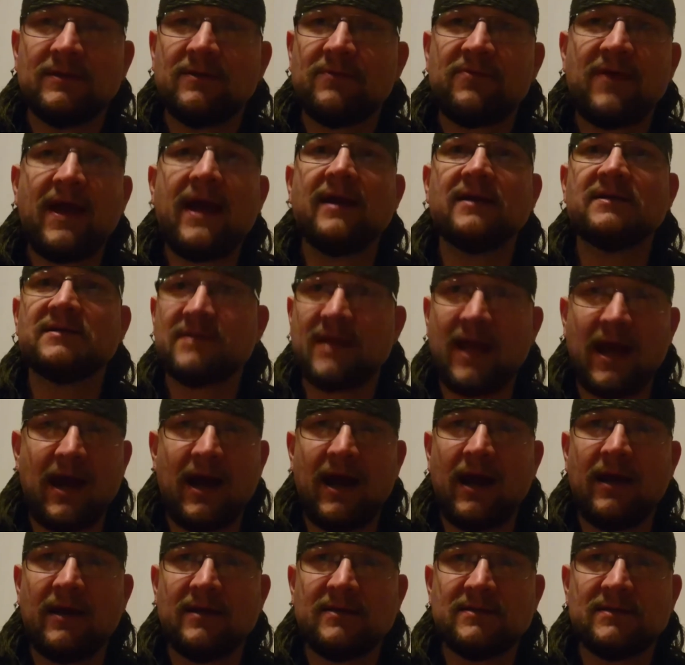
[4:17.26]
Thanks
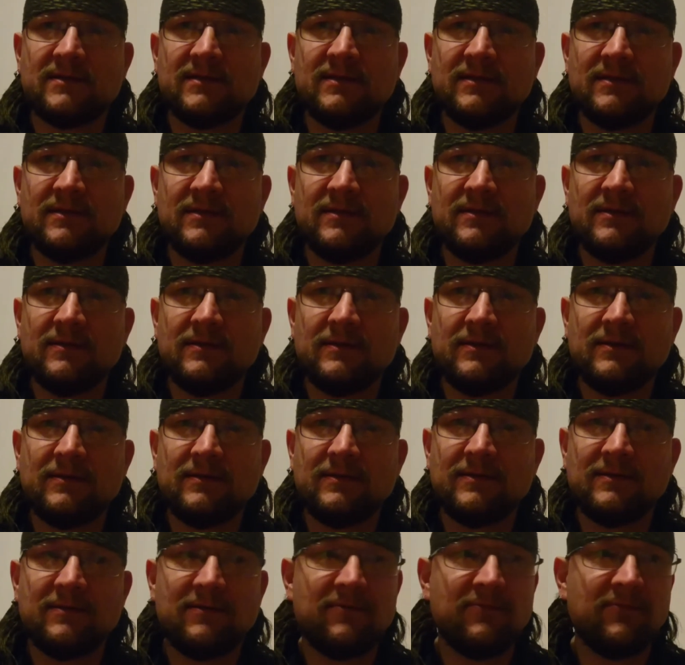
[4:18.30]
guys,
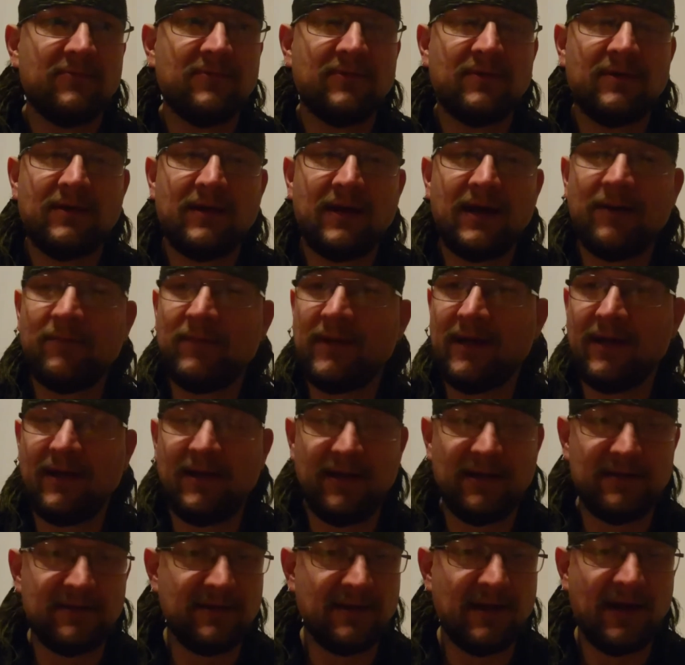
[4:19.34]
I mean
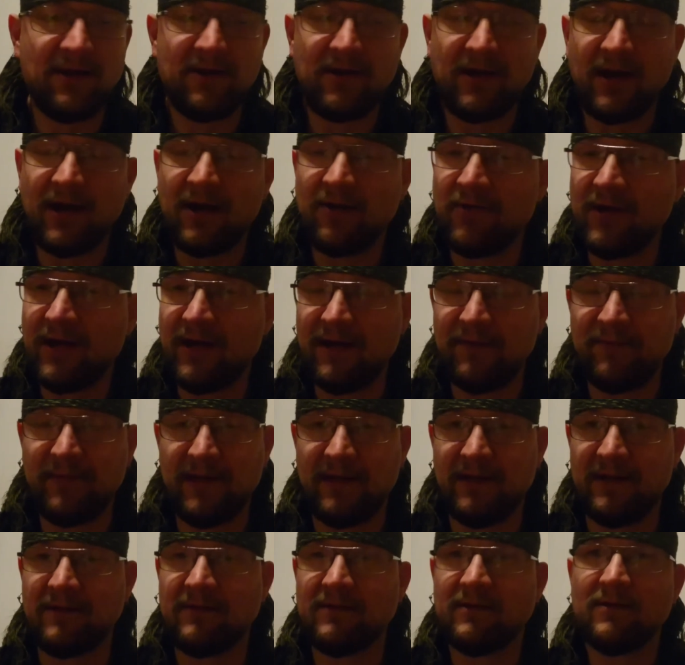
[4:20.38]
it, I really
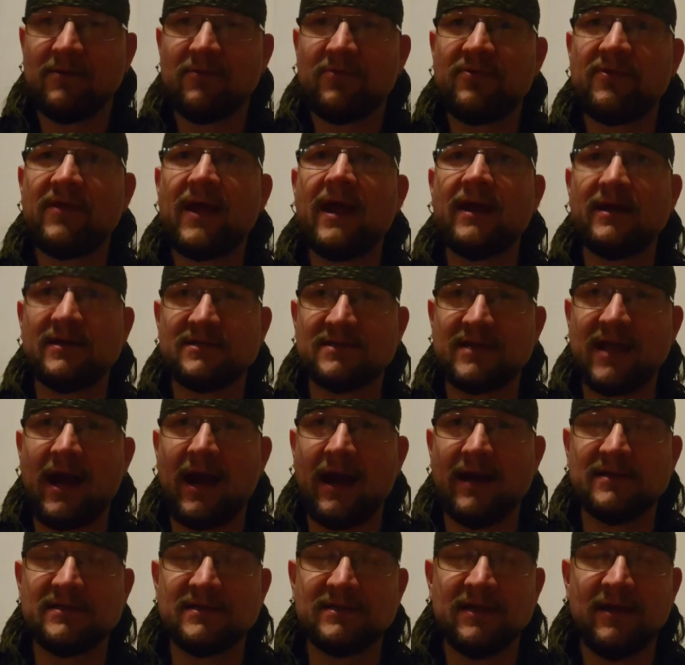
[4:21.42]
mean it. Thanks
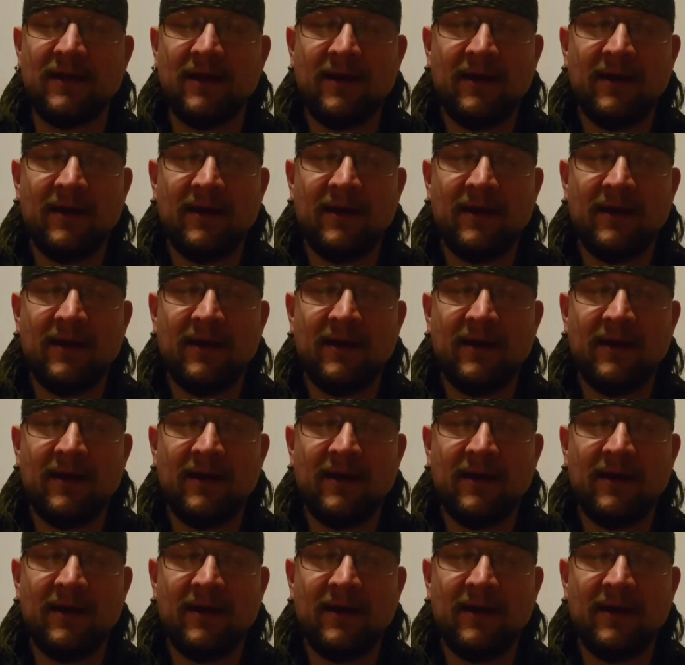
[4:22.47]
guys.